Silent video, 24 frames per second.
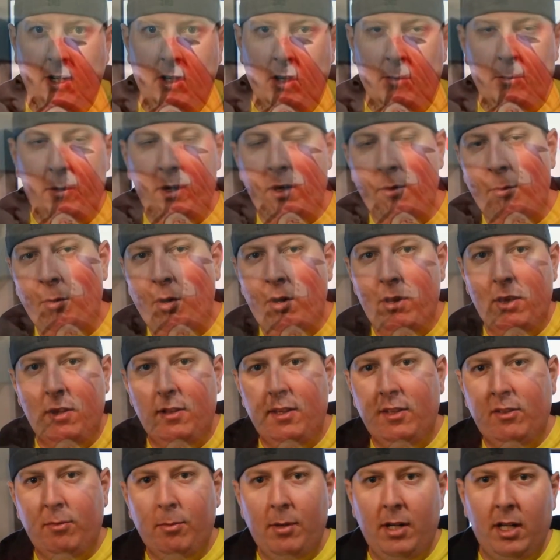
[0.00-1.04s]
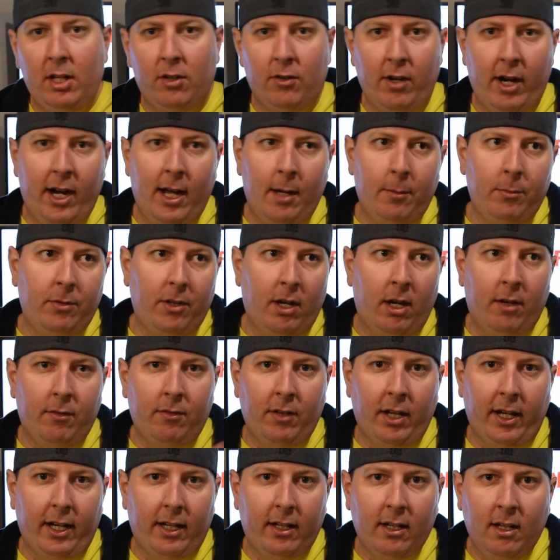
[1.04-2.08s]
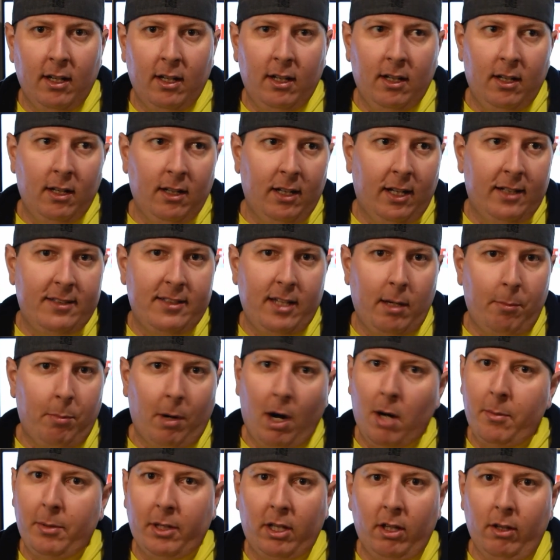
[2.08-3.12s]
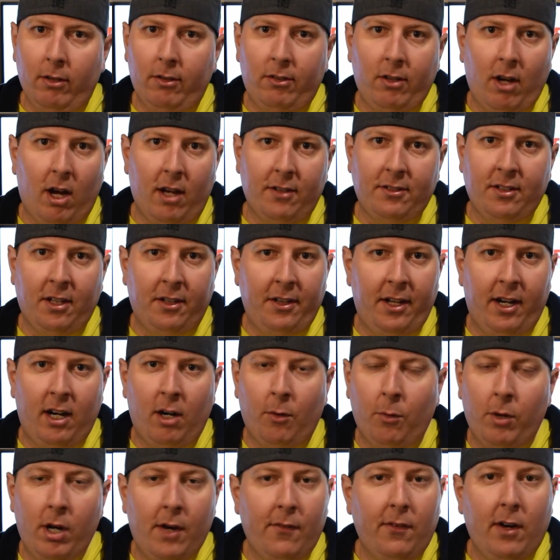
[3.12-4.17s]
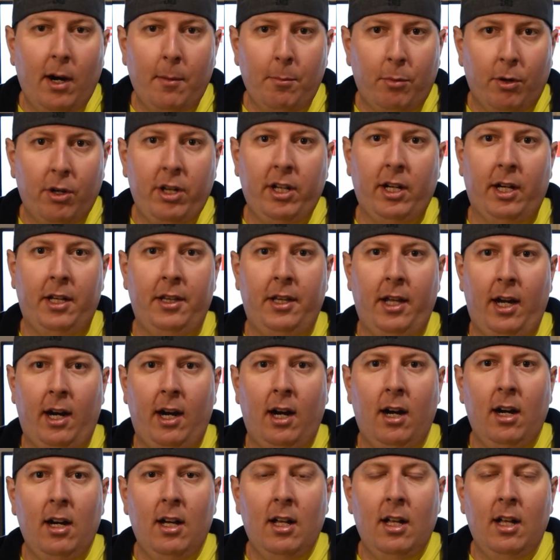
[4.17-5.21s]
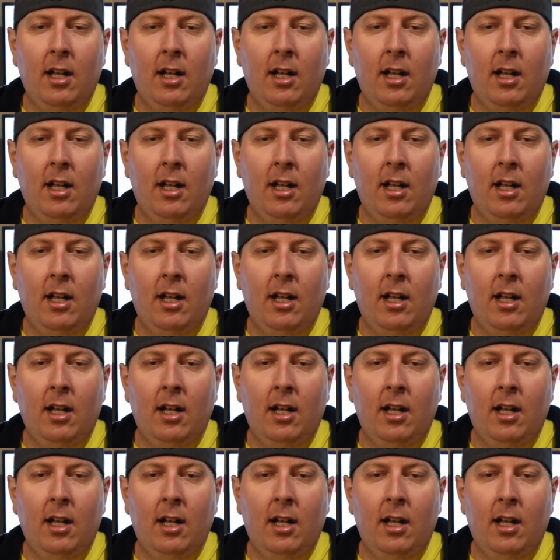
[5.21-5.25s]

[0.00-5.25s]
or more than this many grams of, like, let's say barbecue sauce on there, or whatever I'm putting on there,